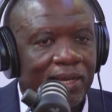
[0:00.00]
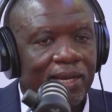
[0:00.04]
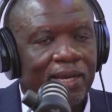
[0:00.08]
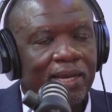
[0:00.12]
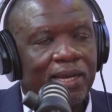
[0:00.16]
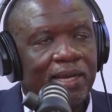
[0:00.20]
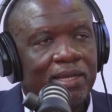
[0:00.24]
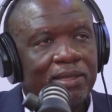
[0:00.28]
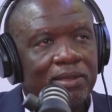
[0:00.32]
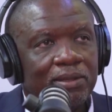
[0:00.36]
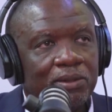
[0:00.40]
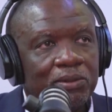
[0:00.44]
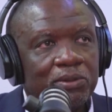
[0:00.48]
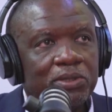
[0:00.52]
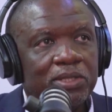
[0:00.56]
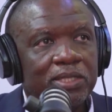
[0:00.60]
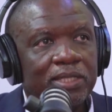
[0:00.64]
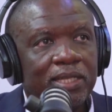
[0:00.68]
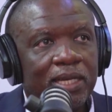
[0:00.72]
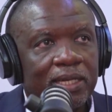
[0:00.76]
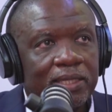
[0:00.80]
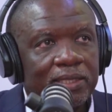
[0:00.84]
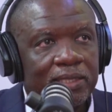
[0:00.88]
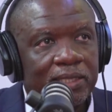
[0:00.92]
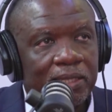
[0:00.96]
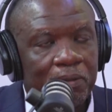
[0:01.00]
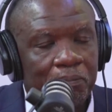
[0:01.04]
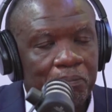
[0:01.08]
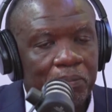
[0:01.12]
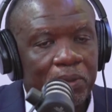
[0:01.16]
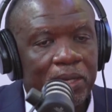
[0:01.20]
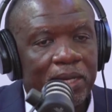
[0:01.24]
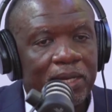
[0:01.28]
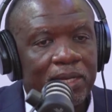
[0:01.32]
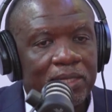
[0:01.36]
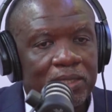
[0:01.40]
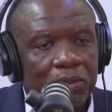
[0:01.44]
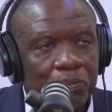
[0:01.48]
And those that
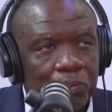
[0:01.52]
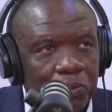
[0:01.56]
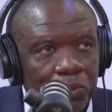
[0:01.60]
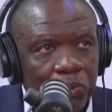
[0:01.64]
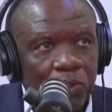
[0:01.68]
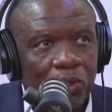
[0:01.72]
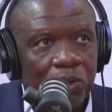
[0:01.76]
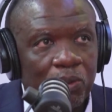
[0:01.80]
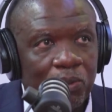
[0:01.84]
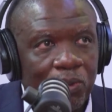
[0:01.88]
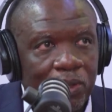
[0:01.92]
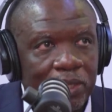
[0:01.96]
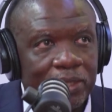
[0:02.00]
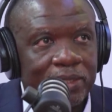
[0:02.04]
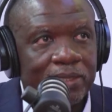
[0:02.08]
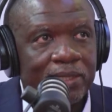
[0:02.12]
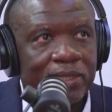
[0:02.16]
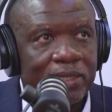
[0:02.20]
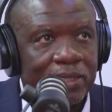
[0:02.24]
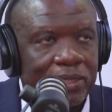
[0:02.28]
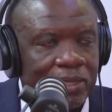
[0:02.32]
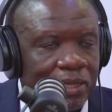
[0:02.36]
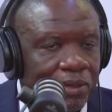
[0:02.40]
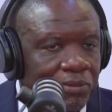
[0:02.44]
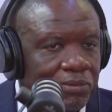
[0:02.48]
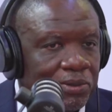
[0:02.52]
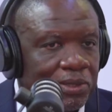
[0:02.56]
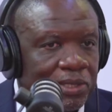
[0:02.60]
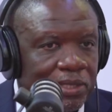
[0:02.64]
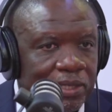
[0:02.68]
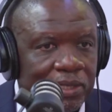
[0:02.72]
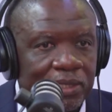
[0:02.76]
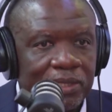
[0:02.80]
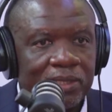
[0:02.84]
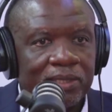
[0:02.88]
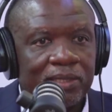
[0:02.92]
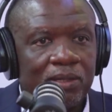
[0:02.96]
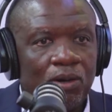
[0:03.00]
supply us poor quality
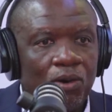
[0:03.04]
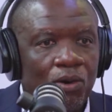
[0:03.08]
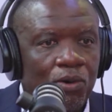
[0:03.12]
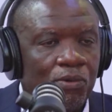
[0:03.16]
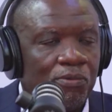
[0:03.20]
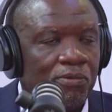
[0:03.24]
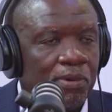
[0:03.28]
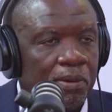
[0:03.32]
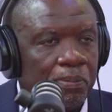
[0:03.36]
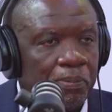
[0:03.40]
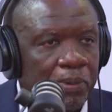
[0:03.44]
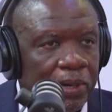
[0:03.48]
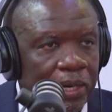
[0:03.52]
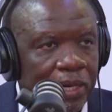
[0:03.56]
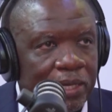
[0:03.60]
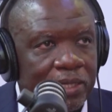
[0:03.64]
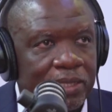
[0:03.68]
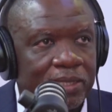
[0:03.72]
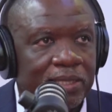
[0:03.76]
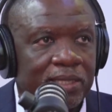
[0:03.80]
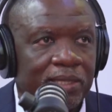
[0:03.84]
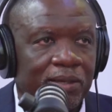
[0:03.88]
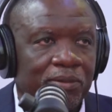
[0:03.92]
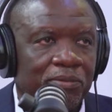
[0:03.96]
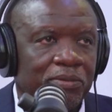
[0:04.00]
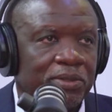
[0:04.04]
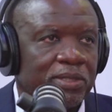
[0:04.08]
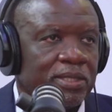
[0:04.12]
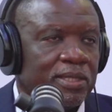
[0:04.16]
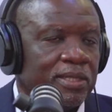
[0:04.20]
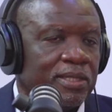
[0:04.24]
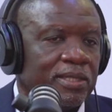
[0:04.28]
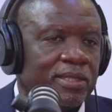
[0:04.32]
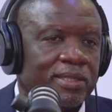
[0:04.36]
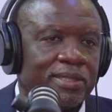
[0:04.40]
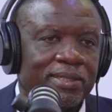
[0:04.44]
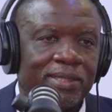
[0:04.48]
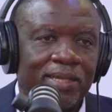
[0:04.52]
services, overpriced
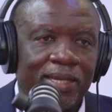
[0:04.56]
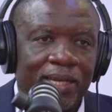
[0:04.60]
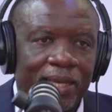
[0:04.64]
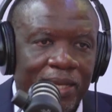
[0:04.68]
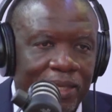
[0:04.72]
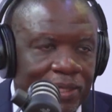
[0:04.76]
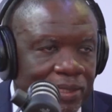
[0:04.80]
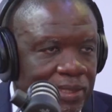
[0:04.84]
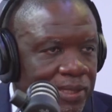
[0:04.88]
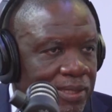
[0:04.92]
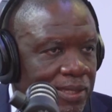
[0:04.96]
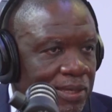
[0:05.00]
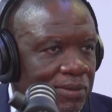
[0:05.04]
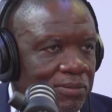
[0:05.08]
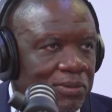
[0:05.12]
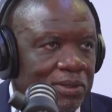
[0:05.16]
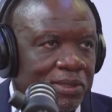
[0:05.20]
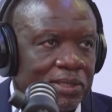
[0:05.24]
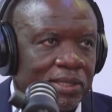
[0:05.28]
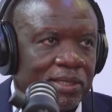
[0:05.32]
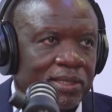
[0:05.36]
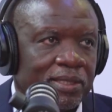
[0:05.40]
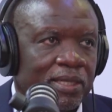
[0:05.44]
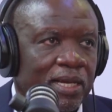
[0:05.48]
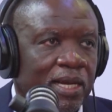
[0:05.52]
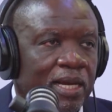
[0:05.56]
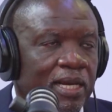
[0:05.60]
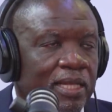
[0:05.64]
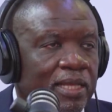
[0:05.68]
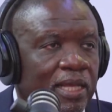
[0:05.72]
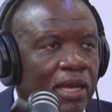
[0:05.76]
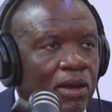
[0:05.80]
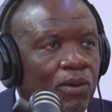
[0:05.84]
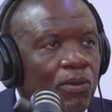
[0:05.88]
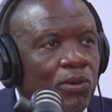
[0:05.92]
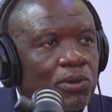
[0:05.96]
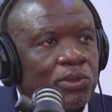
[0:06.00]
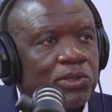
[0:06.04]
services, late services,
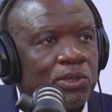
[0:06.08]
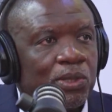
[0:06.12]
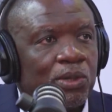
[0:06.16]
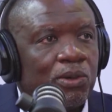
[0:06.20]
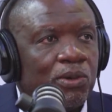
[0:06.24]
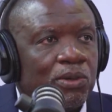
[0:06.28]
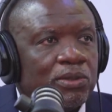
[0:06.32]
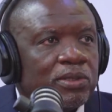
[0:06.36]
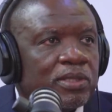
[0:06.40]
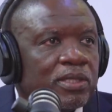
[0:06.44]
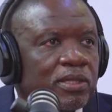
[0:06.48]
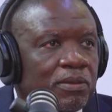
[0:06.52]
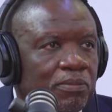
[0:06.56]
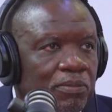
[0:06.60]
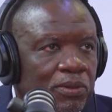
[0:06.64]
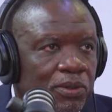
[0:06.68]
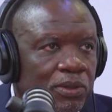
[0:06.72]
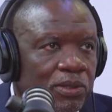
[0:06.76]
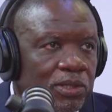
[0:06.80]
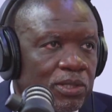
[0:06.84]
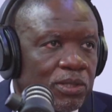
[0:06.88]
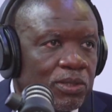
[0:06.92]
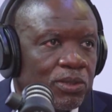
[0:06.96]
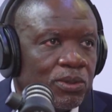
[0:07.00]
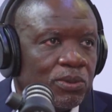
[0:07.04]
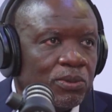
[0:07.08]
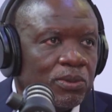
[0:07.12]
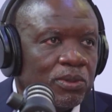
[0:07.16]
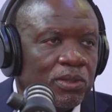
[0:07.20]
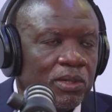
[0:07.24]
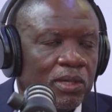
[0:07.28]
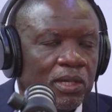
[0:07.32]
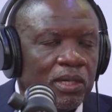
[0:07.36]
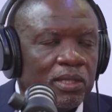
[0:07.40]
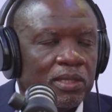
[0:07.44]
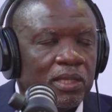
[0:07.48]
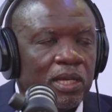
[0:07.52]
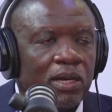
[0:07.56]
they also contribute to
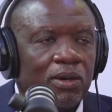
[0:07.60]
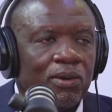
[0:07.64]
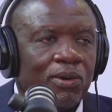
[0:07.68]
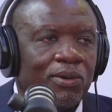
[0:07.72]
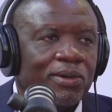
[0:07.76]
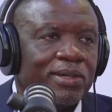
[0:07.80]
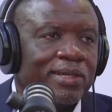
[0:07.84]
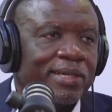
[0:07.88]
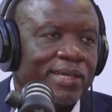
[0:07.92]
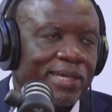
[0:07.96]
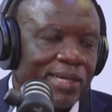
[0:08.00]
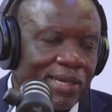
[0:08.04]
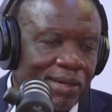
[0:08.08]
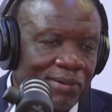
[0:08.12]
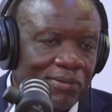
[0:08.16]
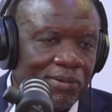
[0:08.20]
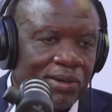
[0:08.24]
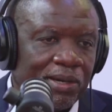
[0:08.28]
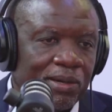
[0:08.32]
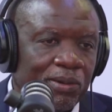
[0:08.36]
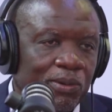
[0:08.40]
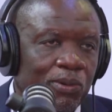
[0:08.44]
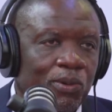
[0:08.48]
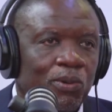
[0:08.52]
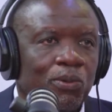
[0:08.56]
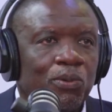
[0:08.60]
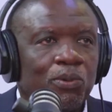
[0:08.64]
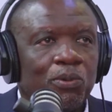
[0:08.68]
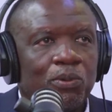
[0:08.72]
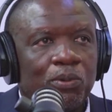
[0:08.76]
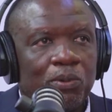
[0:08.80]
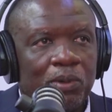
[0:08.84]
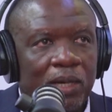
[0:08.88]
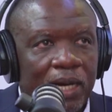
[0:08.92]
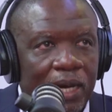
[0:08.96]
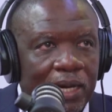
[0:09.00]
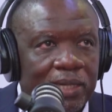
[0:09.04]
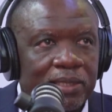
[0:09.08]
the non-recovery or
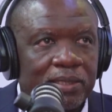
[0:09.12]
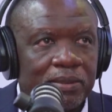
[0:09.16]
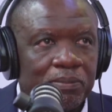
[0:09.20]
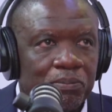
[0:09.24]
us